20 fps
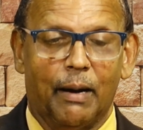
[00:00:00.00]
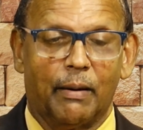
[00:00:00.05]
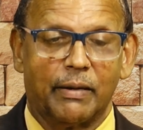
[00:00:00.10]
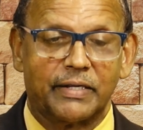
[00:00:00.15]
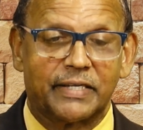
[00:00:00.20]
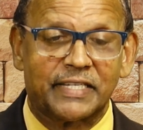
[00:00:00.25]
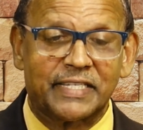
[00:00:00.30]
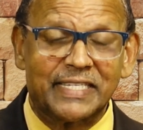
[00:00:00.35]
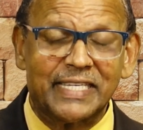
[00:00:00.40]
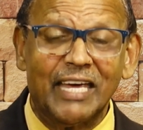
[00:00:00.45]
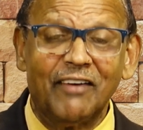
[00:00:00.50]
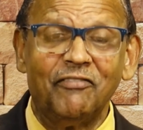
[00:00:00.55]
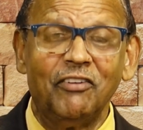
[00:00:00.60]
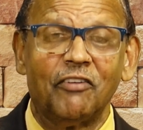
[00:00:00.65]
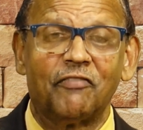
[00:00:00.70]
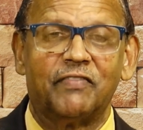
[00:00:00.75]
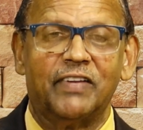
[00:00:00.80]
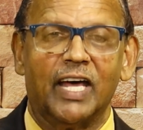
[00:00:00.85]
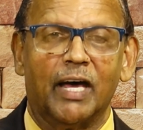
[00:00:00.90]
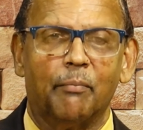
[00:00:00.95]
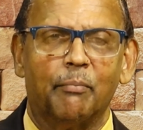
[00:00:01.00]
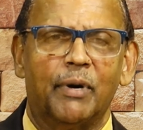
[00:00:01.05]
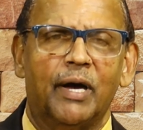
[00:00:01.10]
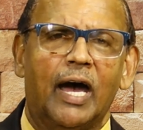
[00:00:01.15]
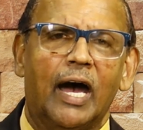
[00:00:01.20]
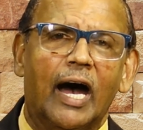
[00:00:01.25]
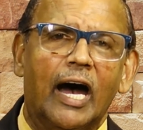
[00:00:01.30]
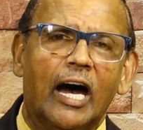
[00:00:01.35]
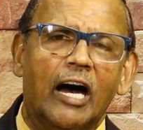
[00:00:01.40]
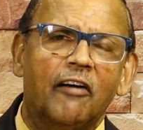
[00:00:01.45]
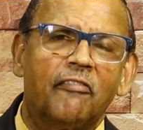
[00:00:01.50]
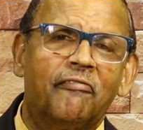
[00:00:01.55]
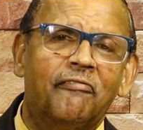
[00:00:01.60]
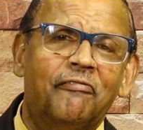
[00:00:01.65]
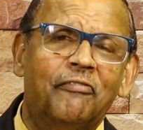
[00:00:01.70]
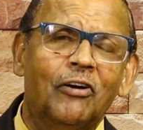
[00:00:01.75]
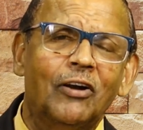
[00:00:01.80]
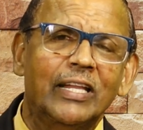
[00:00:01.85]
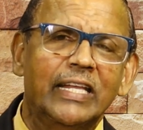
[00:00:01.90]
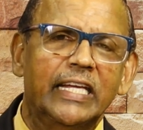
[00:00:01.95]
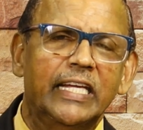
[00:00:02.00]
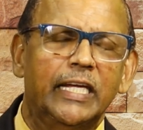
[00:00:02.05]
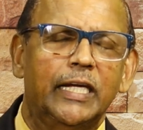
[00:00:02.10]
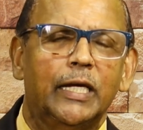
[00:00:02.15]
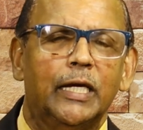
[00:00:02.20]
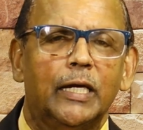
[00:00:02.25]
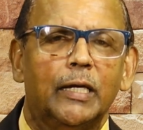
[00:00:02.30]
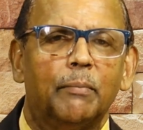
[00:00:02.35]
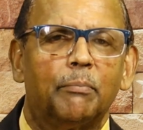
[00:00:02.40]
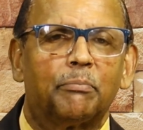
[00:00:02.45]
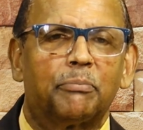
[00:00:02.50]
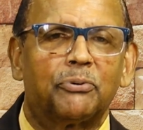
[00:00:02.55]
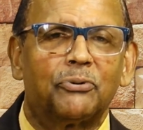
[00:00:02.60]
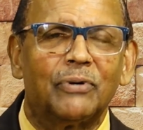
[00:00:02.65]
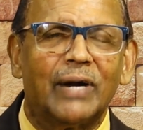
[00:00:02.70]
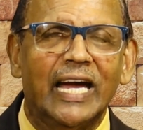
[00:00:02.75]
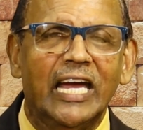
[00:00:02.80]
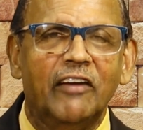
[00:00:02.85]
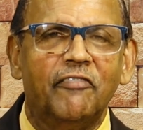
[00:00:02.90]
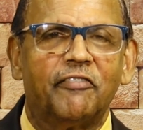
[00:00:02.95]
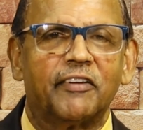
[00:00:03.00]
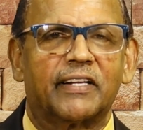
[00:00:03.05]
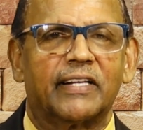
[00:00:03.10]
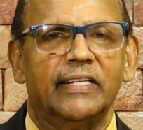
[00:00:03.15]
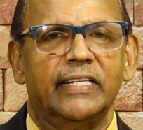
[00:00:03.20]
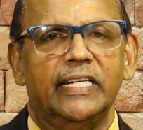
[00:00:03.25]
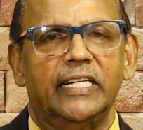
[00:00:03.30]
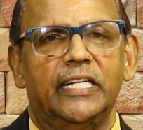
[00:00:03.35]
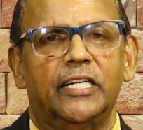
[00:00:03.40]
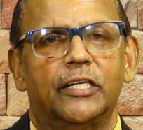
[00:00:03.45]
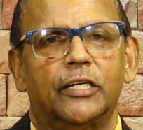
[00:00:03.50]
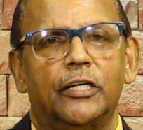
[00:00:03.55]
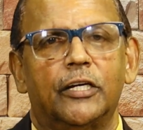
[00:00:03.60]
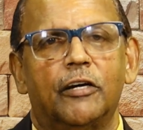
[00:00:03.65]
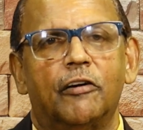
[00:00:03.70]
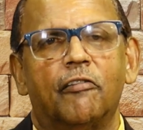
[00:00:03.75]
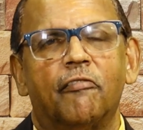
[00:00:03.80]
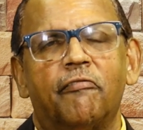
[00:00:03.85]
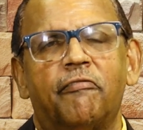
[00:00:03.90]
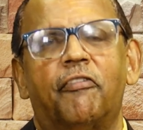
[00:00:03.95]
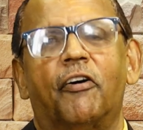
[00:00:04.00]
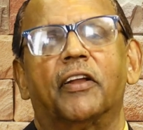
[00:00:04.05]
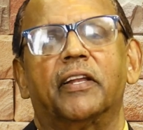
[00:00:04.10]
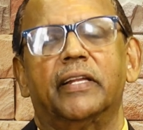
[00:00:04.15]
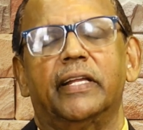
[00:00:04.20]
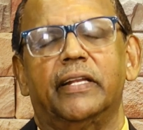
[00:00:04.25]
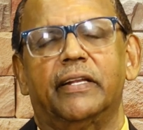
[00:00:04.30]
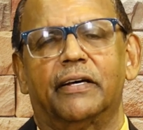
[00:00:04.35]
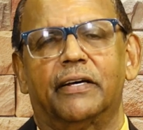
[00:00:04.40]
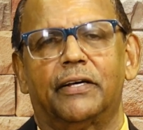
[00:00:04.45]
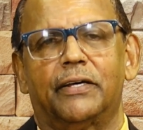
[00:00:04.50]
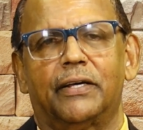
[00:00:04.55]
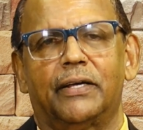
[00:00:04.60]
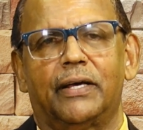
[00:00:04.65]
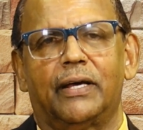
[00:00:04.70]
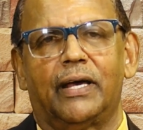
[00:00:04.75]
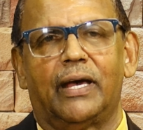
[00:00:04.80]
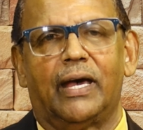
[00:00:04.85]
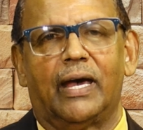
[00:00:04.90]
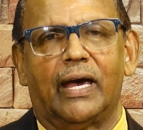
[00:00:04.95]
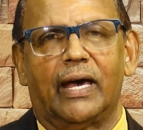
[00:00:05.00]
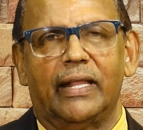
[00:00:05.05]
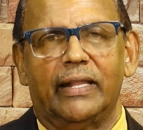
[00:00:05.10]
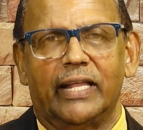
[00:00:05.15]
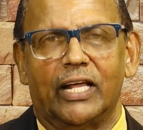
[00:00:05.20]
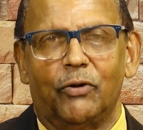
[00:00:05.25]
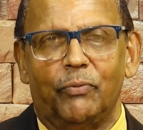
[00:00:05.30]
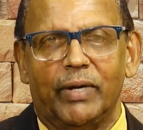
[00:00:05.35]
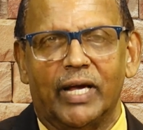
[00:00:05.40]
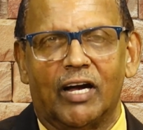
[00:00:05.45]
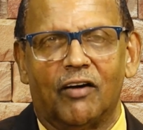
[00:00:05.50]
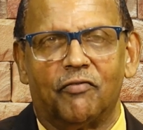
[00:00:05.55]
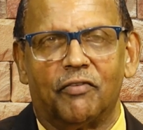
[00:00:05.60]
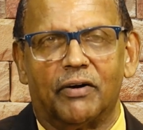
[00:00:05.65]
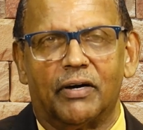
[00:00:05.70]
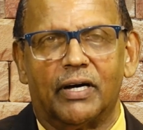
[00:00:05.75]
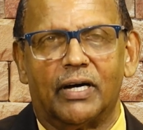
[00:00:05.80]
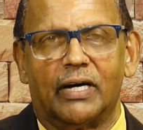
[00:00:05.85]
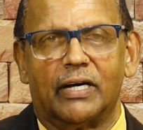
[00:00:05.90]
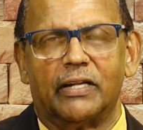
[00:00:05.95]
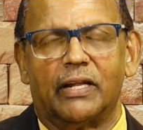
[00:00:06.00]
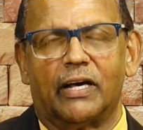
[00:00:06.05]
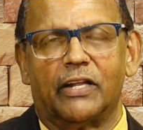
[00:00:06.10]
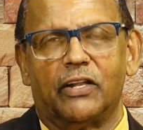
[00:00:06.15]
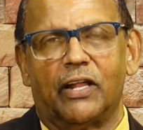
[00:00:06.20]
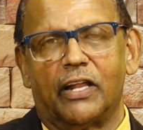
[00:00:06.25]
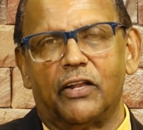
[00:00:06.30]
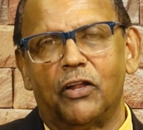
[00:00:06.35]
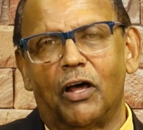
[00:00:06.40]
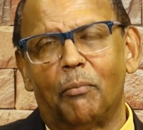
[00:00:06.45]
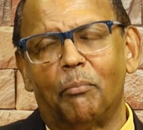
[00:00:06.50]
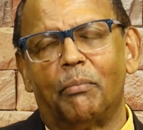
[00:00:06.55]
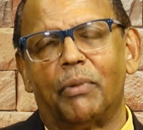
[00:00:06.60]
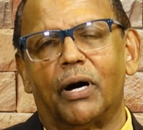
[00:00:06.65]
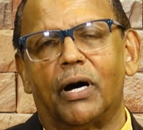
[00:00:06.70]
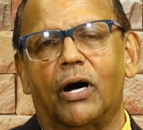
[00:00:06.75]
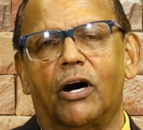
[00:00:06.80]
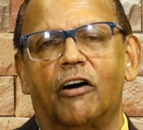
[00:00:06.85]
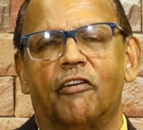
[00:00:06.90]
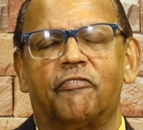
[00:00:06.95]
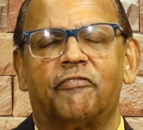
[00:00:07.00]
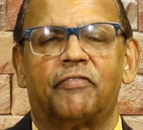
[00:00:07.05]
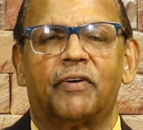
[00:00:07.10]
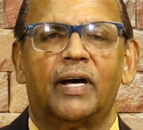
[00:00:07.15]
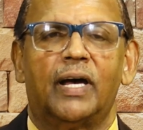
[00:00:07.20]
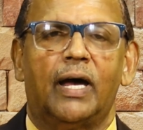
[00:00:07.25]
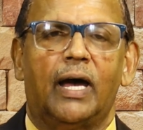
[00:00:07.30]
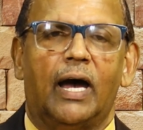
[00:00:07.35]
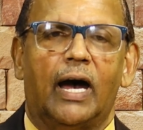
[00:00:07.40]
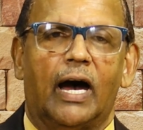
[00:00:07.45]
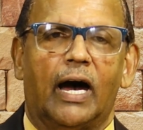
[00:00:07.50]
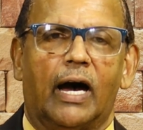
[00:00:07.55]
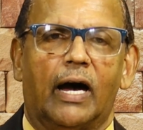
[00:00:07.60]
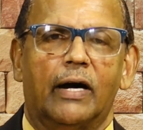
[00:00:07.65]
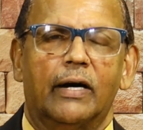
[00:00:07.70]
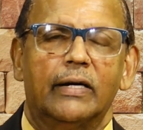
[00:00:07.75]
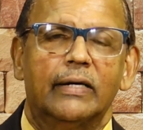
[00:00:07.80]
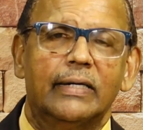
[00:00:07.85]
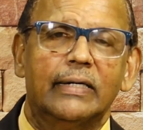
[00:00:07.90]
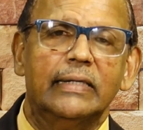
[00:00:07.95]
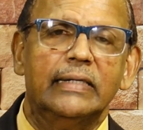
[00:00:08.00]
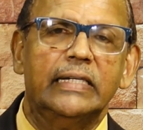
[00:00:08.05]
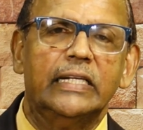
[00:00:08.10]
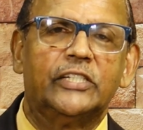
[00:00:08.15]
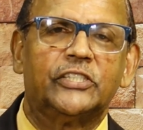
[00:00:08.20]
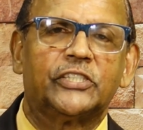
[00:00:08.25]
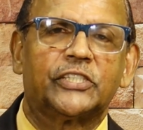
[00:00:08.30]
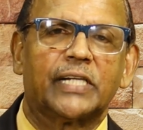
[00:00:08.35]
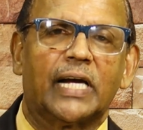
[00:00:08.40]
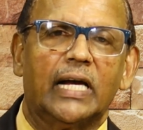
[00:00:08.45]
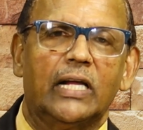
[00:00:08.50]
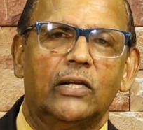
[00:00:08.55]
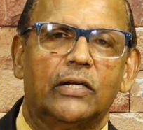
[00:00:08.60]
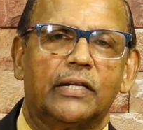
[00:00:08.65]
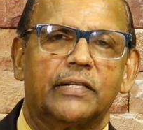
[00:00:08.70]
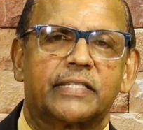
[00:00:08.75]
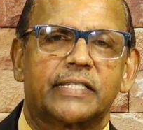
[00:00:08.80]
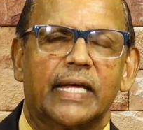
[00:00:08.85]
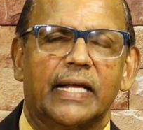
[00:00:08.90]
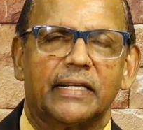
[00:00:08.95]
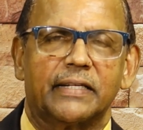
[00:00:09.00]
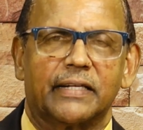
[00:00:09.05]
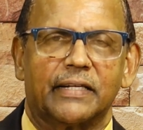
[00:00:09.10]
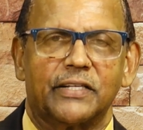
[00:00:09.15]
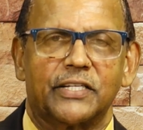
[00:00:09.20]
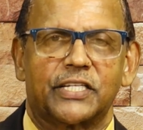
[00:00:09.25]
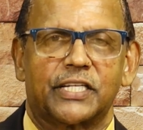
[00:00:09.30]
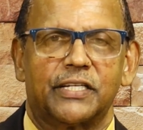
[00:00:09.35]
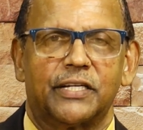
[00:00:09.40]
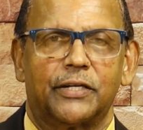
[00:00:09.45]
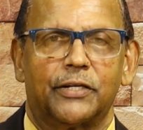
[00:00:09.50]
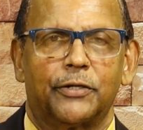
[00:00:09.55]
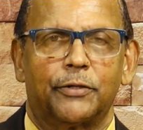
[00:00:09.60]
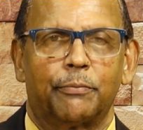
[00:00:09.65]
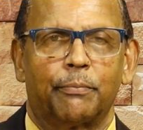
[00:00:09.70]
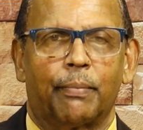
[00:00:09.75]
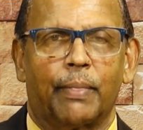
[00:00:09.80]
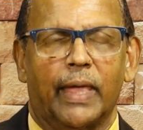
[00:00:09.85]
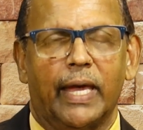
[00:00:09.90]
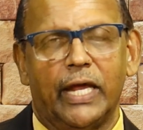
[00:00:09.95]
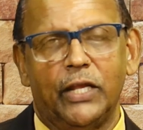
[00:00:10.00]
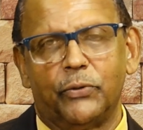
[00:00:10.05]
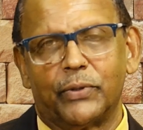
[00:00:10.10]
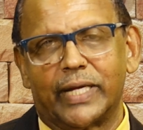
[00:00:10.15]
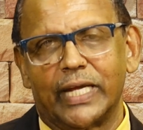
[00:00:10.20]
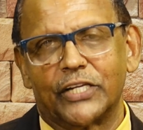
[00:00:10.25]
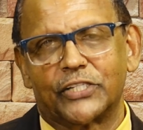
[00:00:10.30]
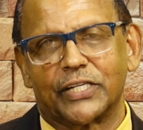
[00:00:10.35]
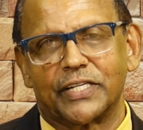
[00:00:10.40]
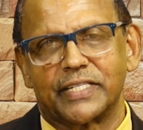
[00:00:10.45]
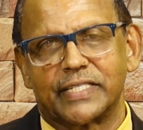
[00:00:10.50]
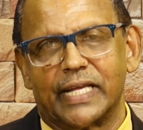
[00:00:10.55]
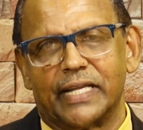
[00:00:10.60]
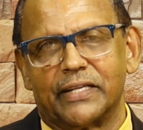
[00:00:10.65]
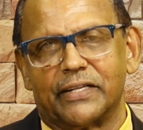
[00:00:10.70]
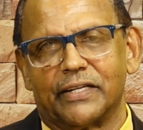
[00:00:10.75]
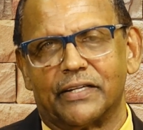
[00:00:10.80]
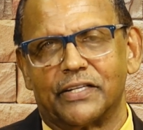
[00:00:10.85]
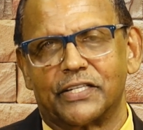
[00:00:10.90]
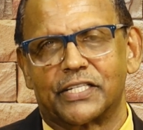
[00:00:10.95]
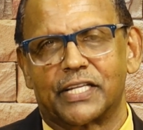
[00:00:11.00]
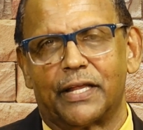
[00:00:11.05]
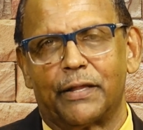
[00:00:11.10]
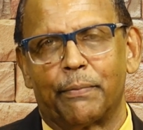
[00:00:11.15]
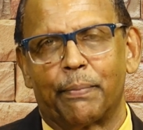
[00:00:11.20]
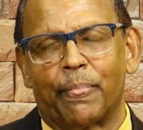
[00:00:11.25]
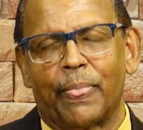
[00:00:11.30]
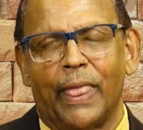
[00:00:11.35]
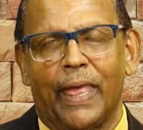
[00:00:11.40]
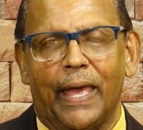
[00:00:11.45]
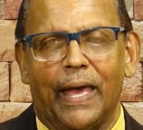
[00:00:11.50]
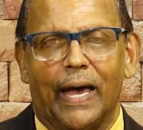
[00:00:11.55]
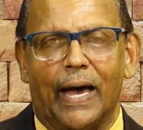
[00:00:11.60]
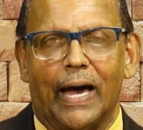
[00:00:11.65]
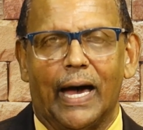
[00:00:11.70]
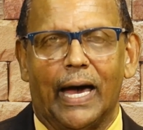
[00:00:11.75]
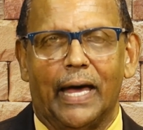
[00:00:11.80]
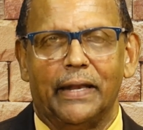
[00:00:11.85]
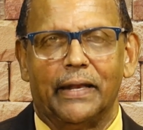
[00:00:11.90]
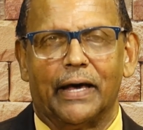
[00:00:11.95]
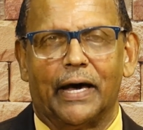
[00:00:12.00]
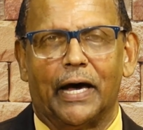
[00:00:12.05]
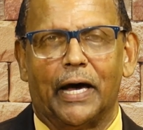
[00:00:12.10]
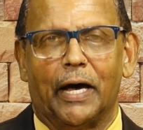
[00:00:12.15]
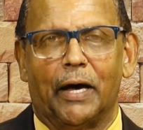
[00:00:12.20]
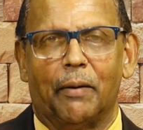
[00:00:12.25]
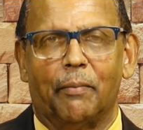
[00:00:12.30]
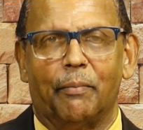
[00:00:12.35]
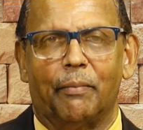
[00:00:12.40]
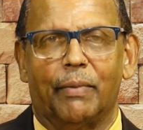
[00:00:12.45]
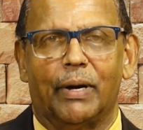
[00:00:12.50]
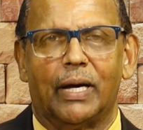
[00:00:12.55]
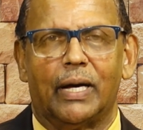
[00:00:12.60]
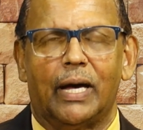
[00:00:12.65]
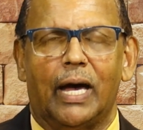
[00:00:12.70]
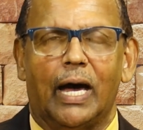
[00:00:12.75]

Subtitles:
and seven of them are fully privately funded. And there we have a number of early childhood centers, education centers, and